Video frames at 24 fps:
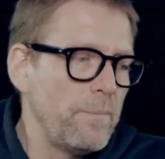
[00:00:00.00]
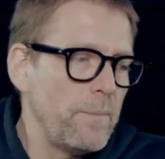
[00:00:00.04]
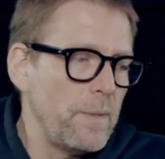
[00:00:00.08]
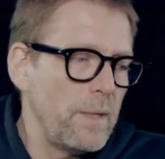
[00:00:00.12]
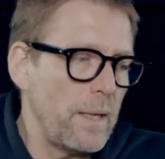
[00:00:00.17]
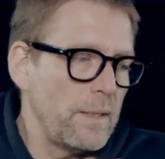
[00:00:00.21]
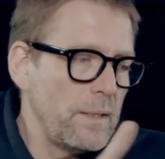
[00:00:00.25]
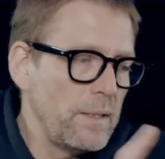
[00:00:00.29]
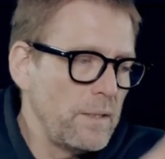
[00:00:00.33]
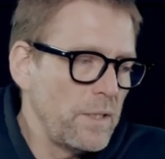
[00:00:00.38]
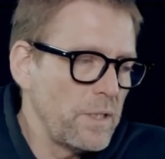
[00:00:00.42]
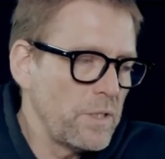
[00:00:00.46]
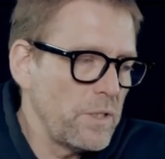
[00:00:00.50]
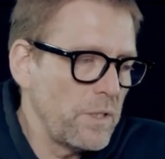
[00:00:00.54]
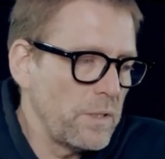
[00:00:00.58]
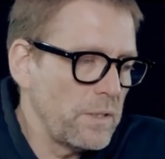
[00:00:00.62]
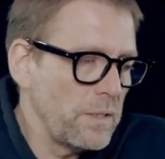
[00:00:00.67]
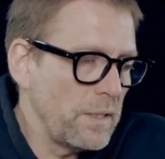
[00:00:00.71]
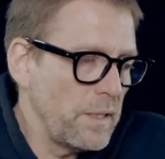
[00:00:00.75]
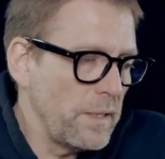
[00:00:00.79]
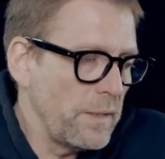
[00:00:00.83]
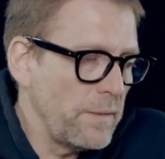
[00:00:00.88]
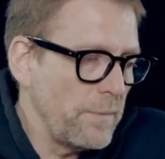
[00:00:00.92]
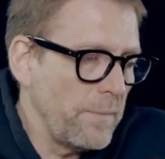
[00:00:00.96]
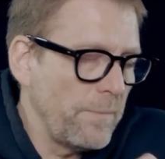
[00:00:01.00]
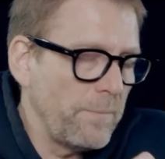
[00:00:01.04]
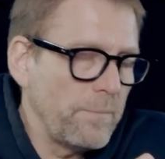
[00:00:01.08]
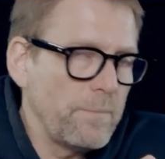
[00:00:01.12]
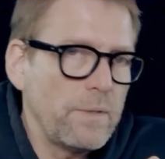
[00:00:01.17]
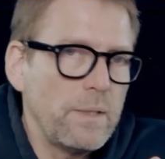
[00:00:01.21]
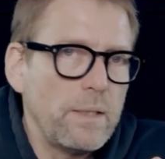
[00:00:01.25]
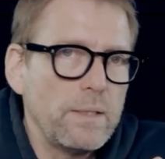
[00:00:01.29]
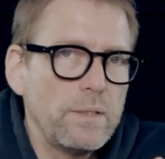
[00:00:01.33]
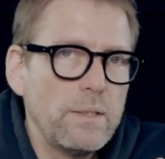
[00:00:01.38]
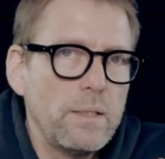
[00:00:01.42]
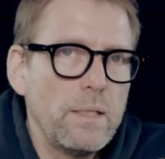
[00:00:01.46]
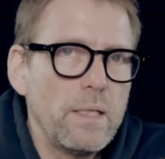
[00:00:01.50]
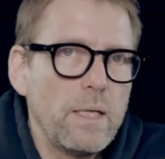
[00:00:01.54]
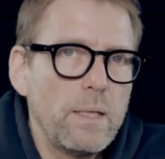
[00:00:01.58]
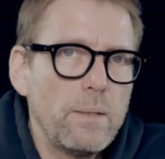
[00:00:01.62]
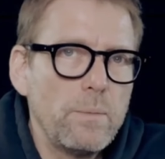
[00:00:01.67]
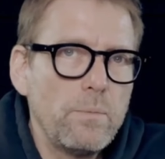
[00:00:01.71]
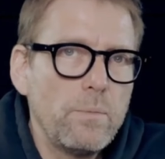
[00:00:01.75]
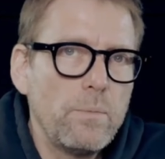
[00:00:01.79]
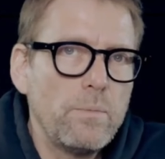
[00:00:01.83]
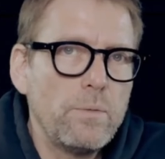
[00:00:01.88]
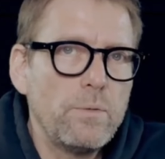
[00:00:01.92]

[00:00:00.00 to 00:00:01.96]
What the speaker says: And additionally, ECM,